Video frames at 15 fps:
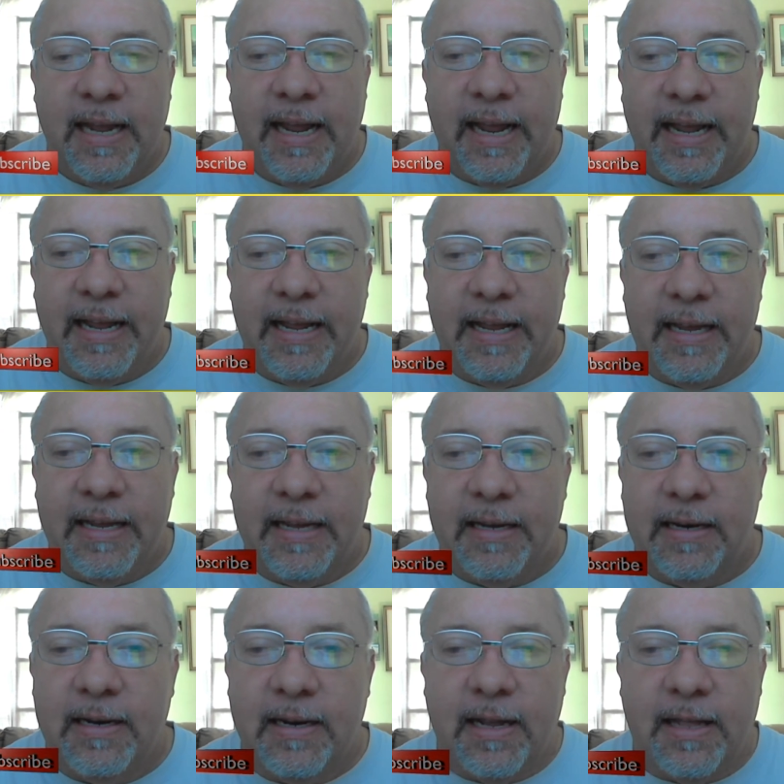
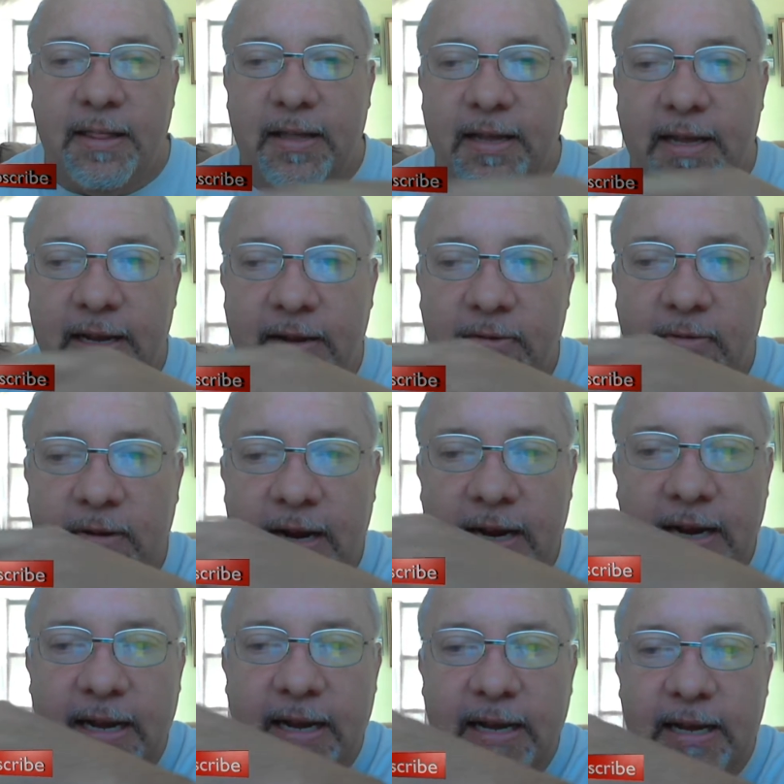And I think
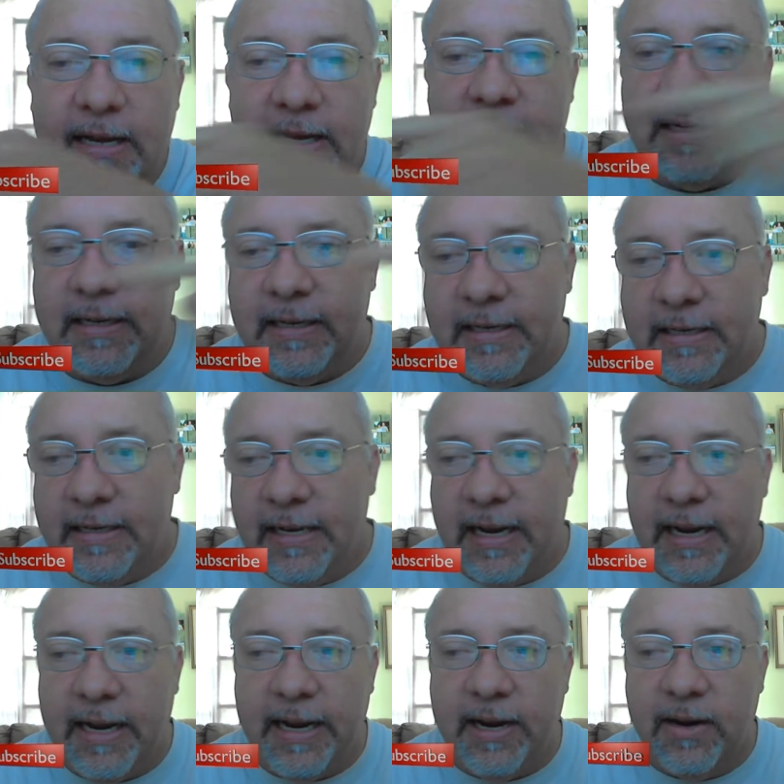right
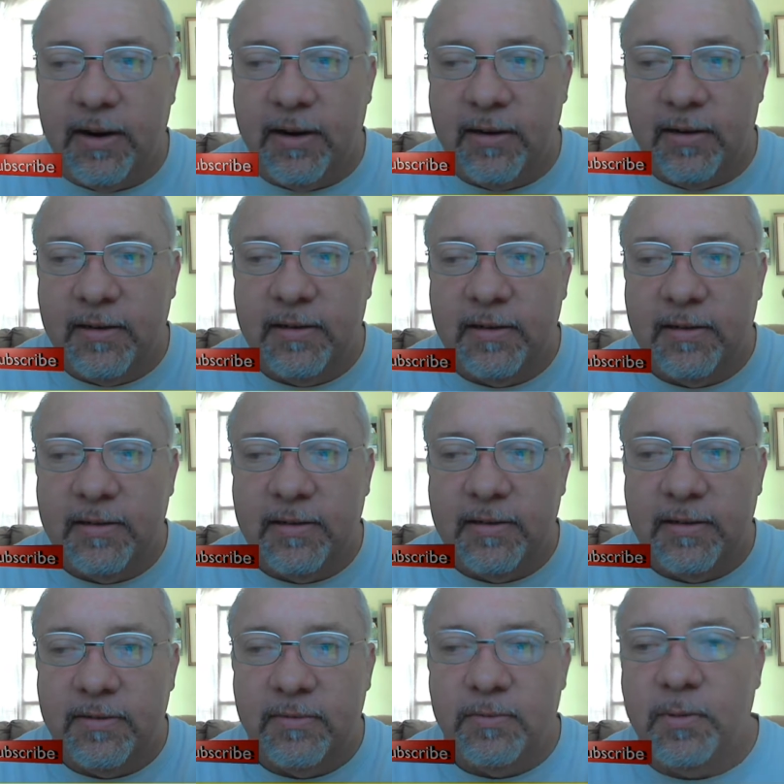here
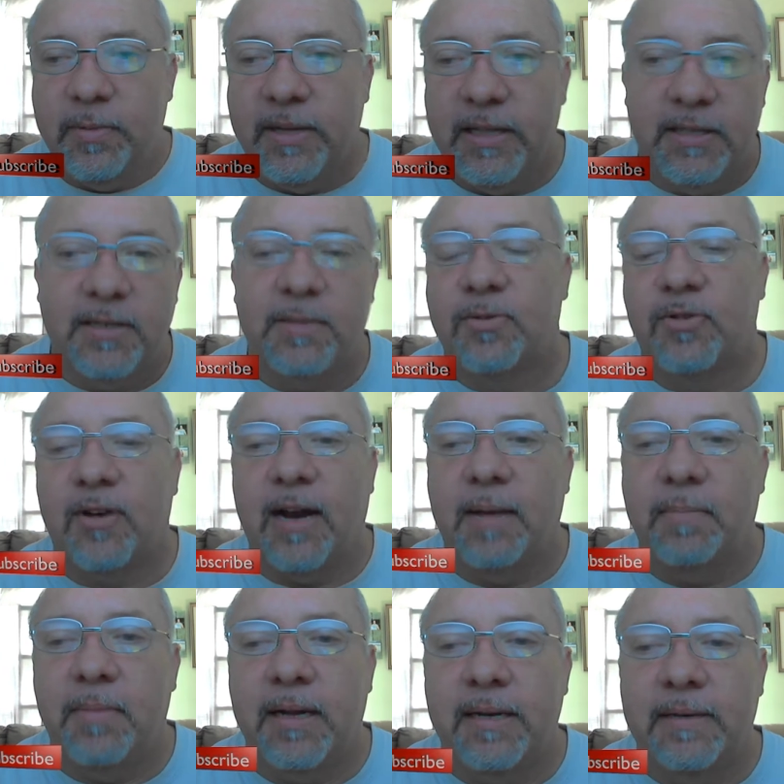will be the
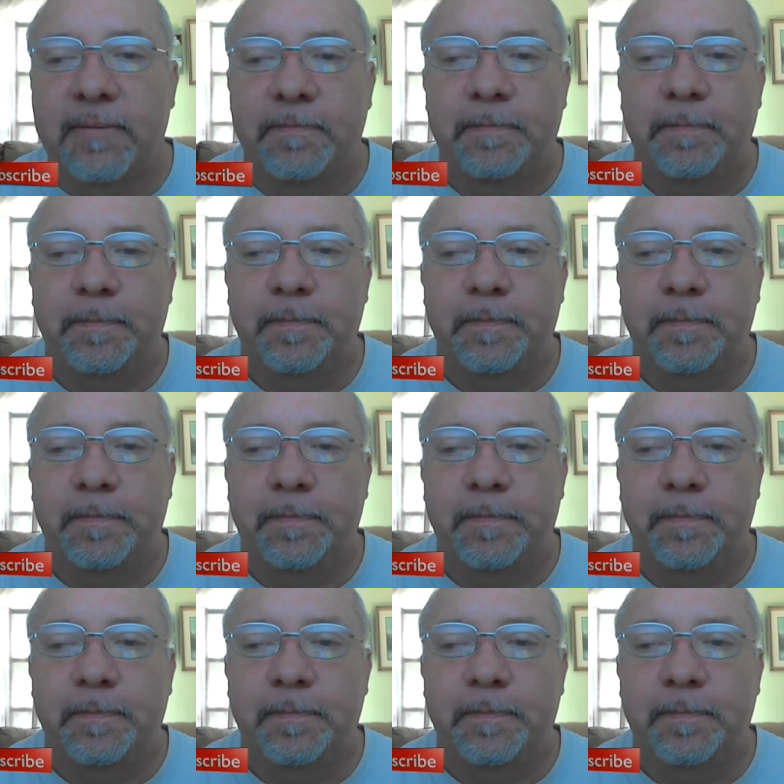subscribe button.